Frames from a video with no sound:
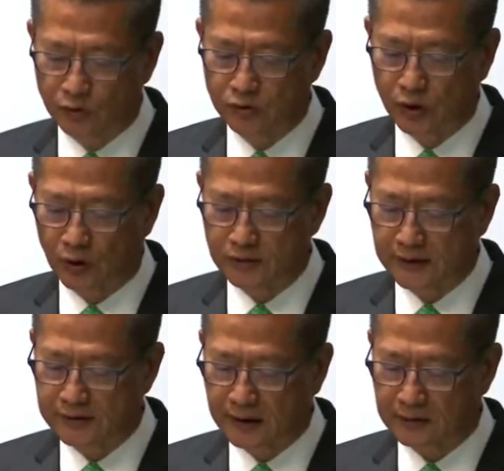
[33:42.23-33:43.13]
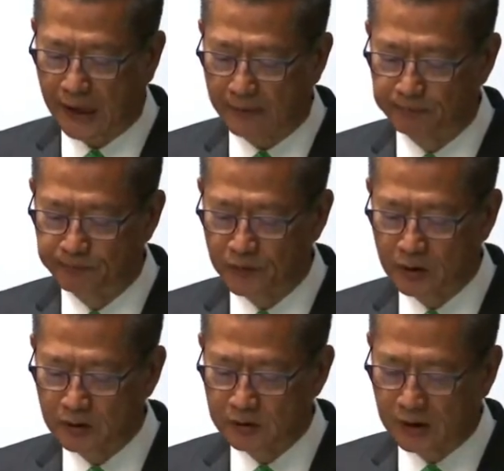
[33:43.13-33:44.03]
is expected to
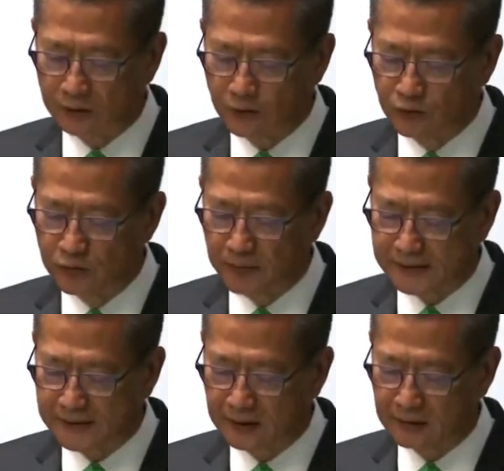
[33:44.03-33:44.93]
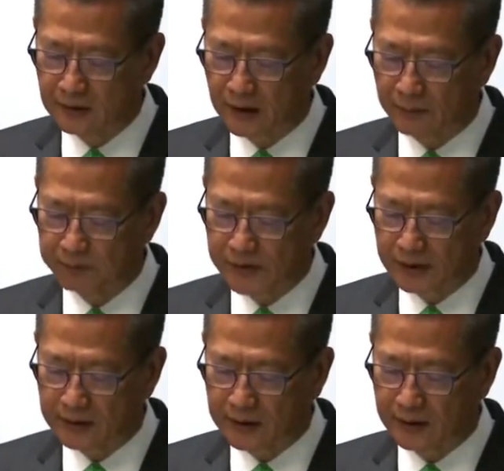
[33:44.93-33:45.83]
benefit around 7.2 million
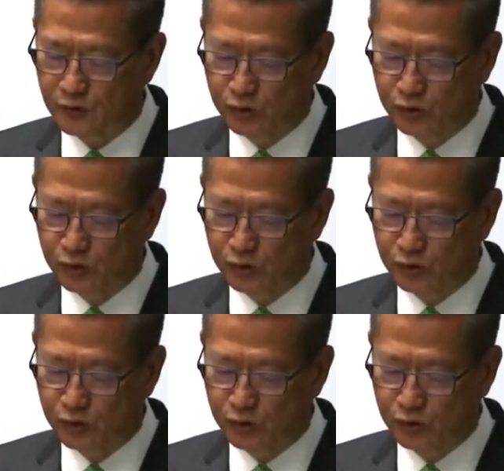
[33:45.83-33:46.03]
people.